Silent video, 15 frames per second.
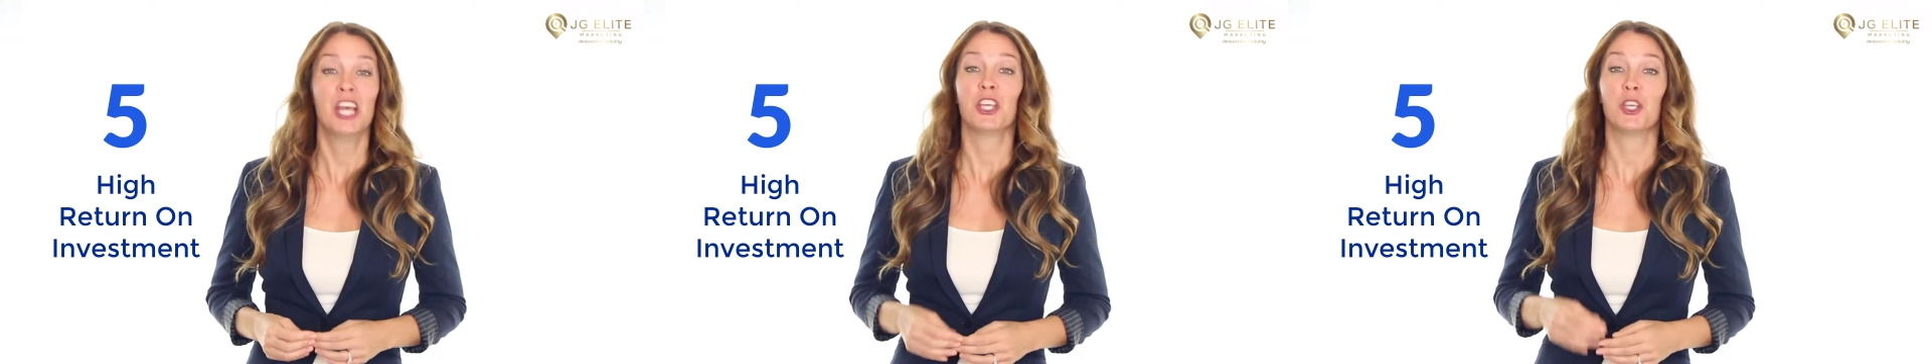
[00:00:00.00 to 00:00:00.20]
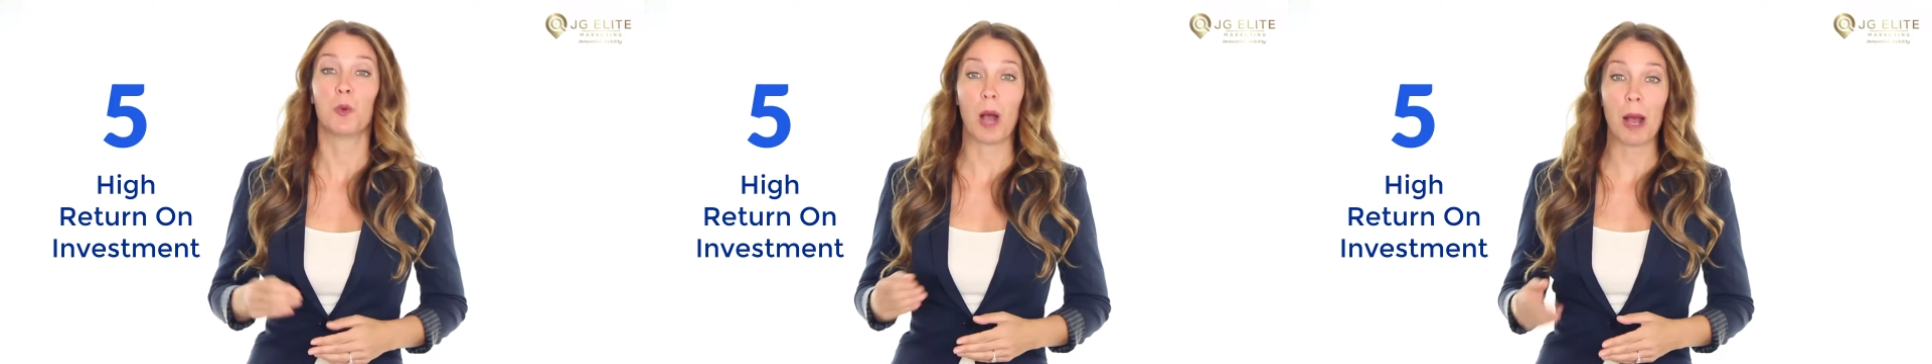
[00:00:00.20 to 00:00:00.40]

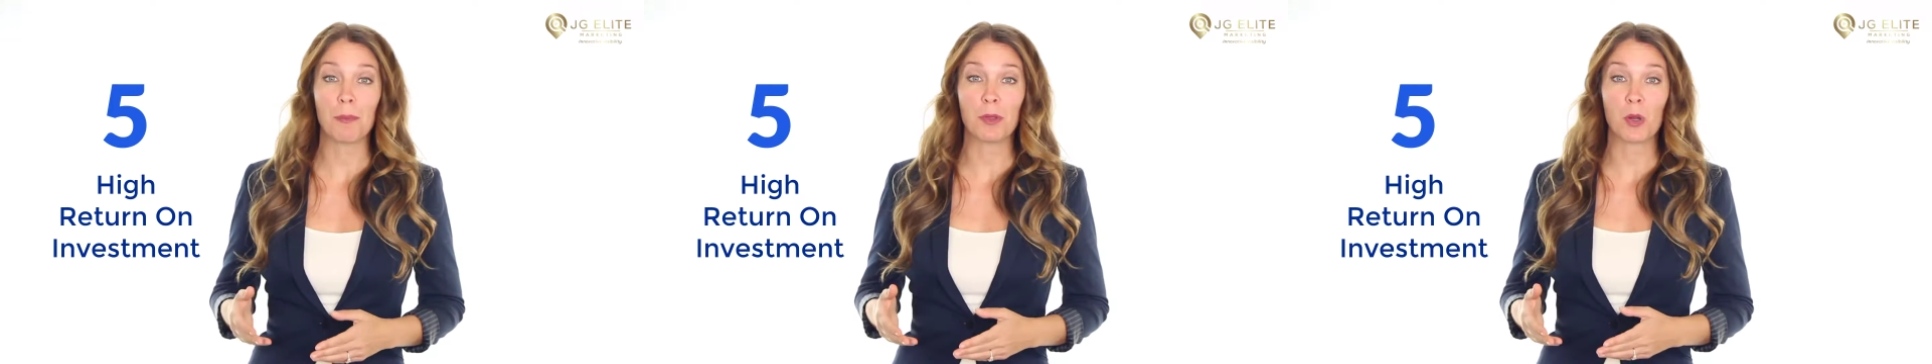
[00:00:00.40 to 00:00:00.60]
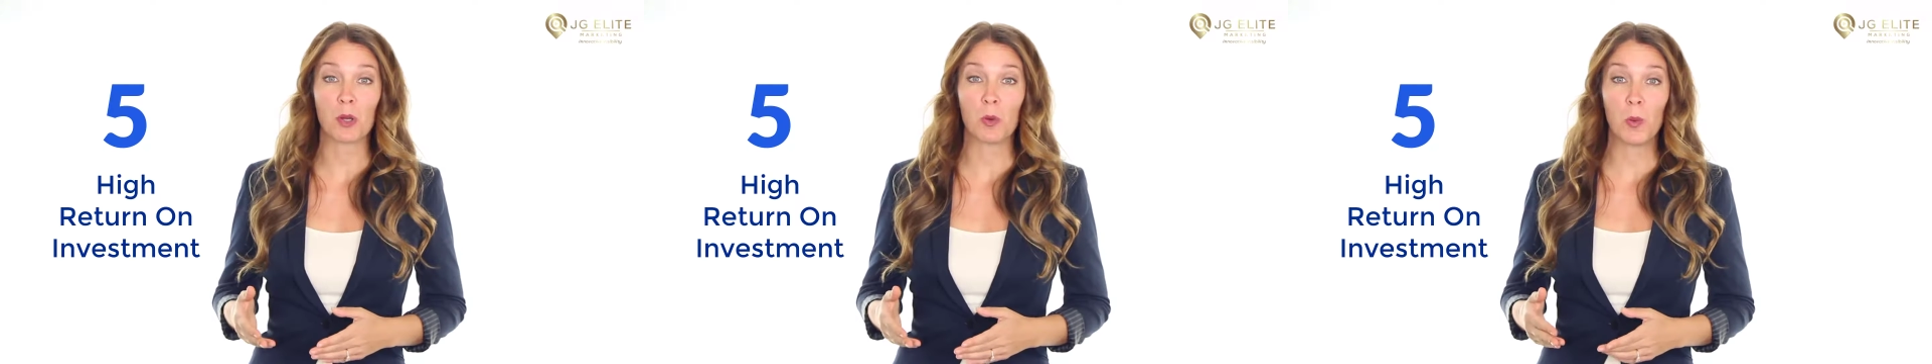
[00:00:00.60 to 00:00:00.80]
You
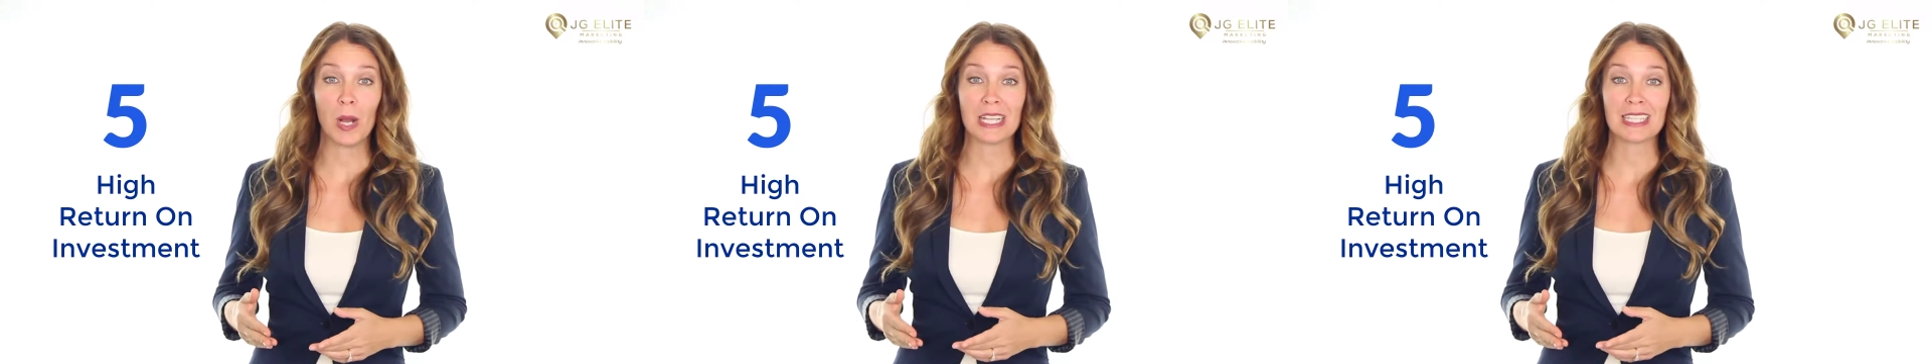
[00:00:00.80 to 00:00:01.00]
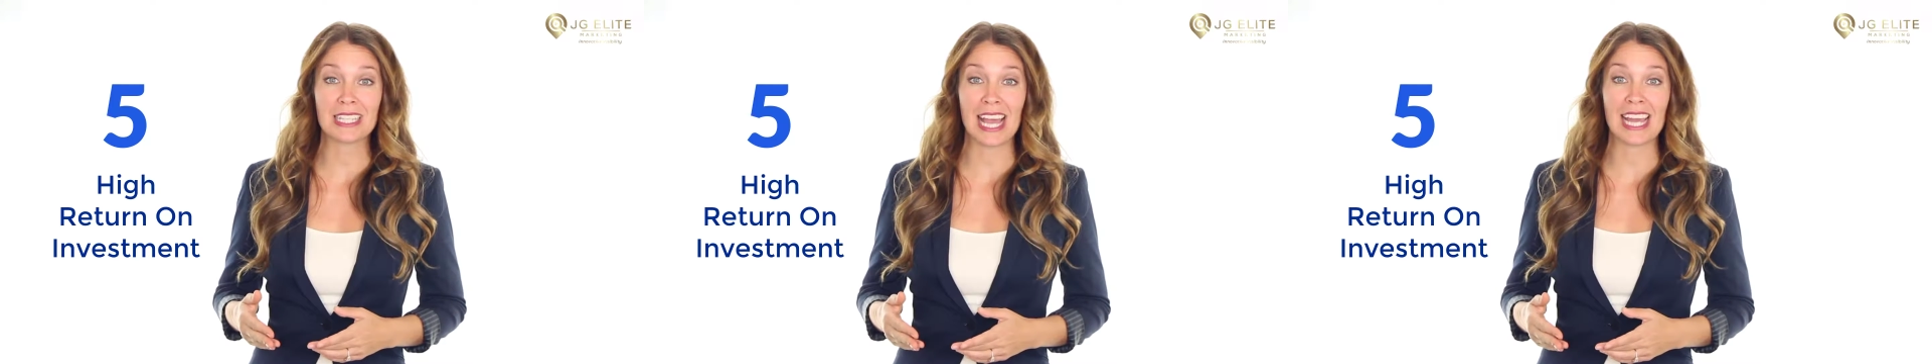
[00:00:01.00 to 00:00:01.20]
upload it
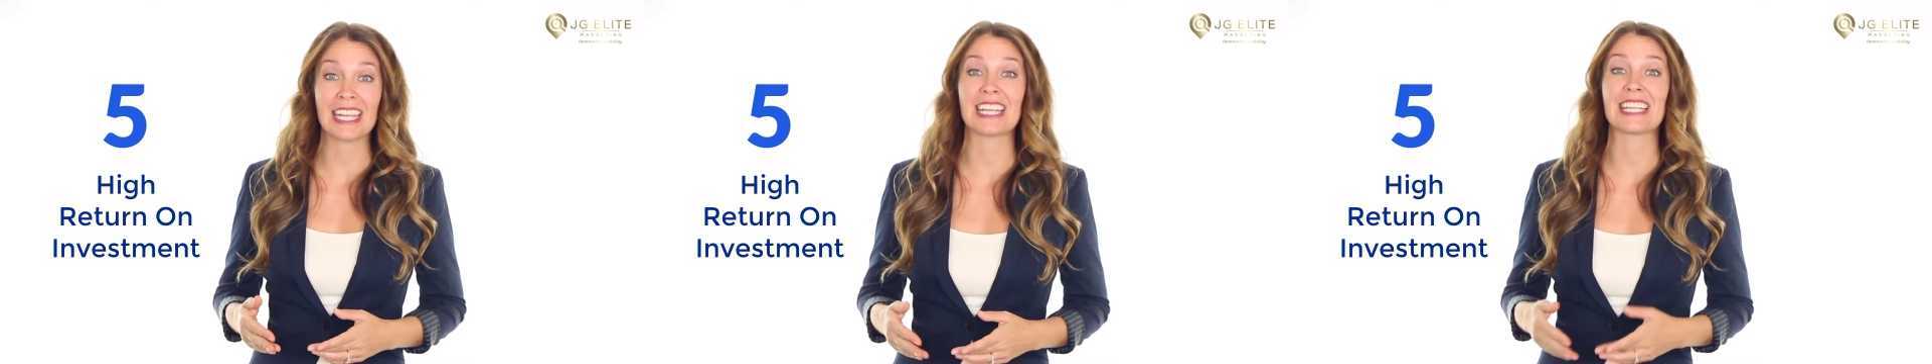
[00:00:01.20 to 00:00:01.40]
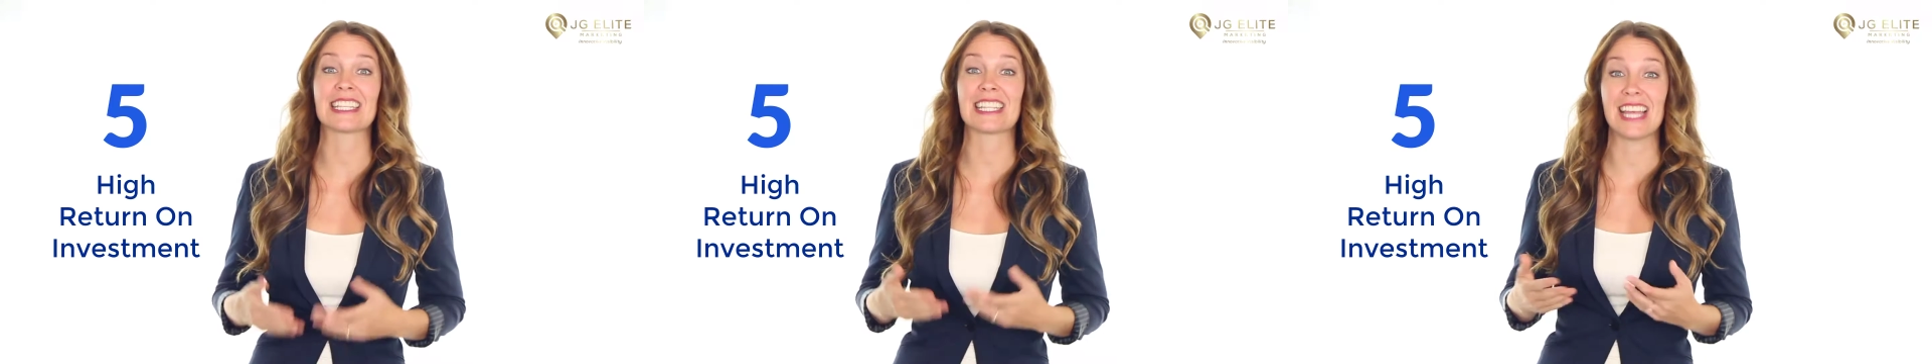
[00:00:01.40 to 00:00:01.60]
once and
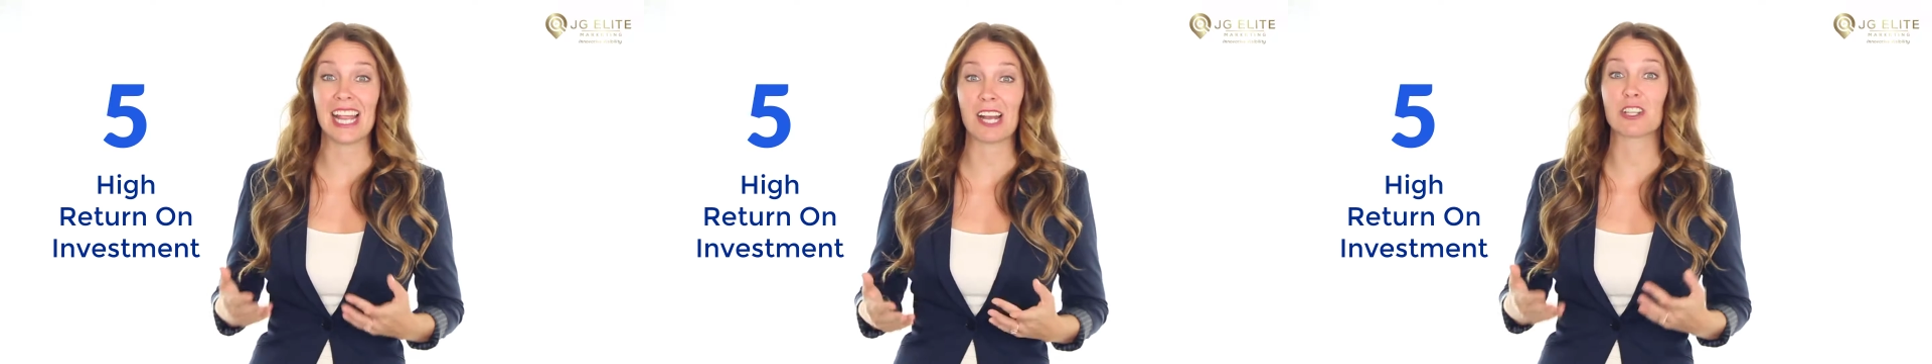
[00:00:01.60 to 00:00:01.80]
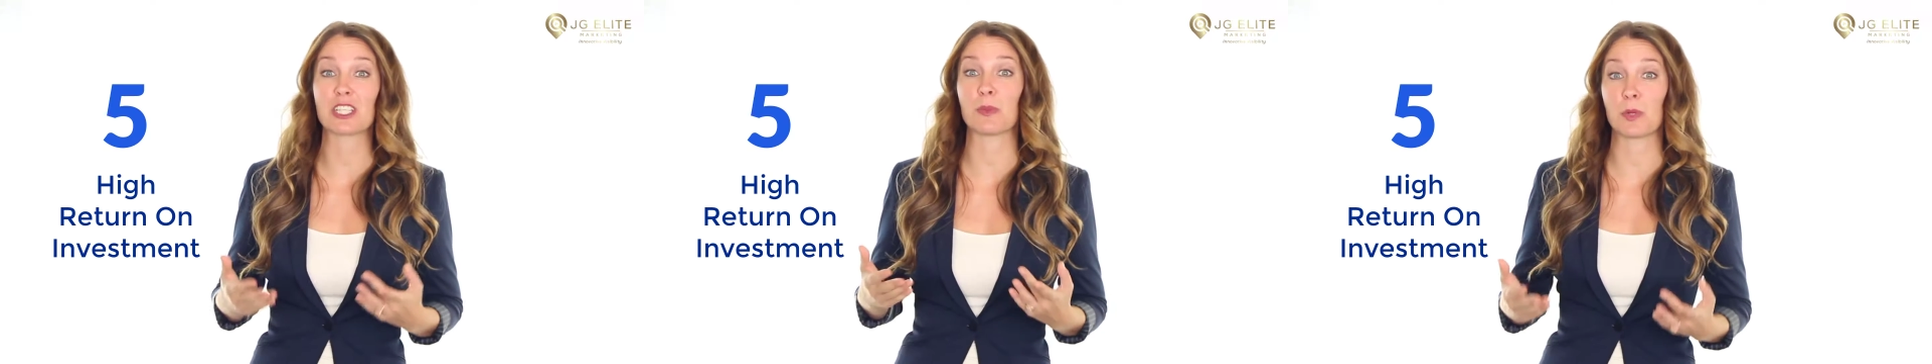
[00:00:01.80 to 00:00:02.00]
it is
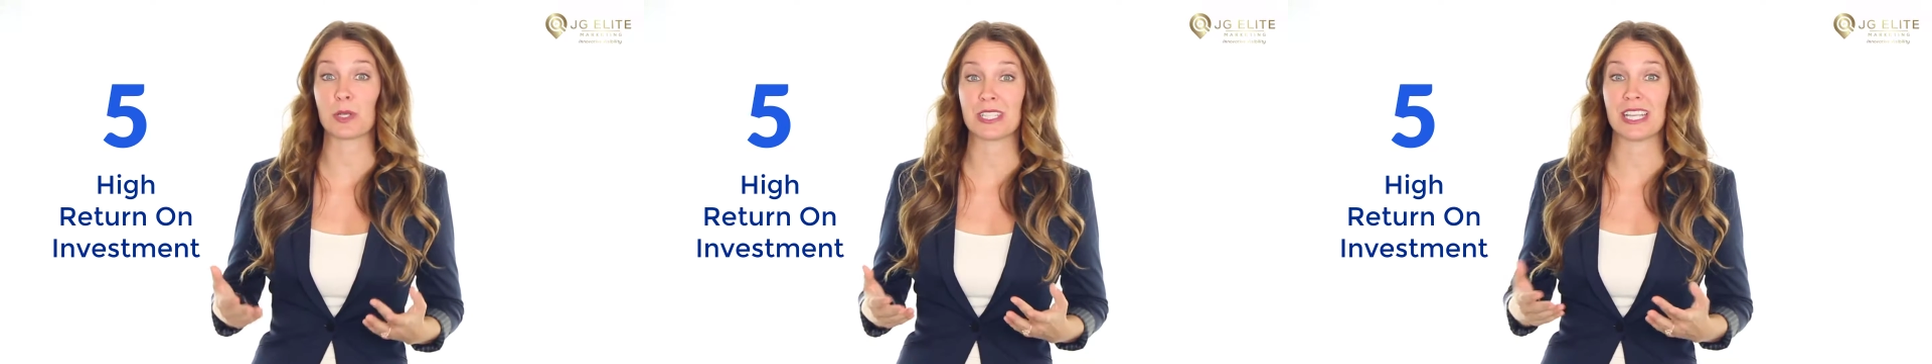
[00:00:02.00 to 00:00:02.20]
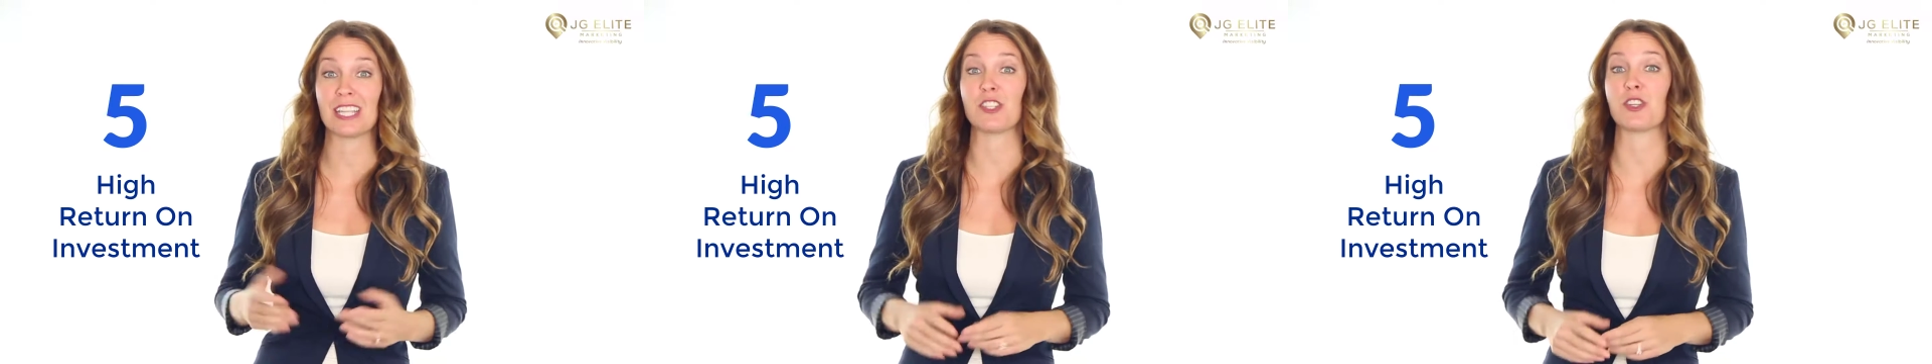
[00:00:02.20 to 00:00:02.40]
there to
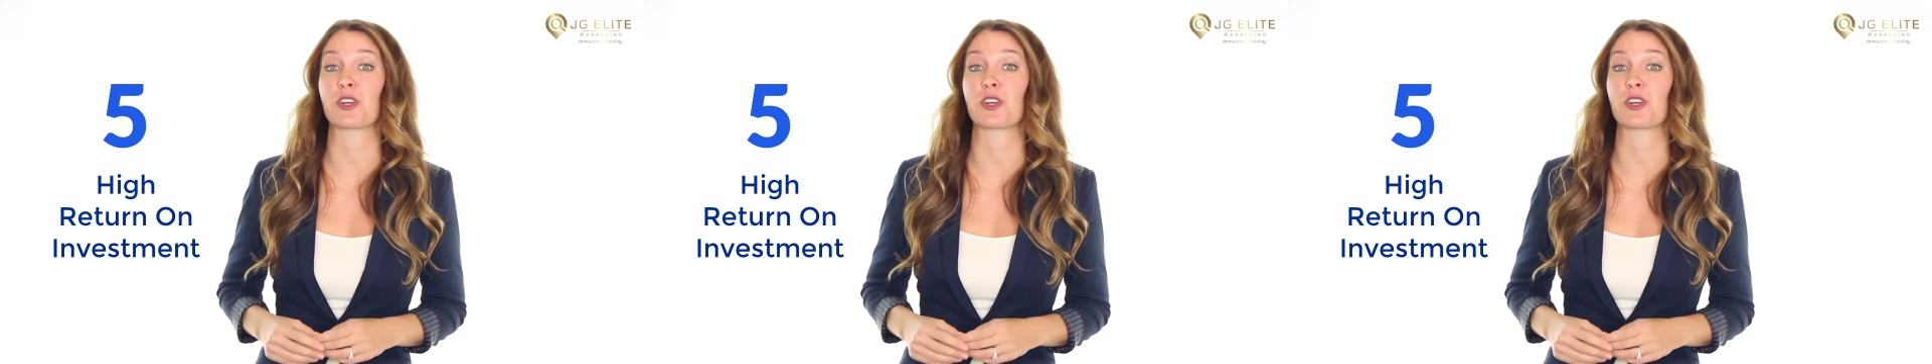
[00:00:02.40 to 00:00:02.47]
present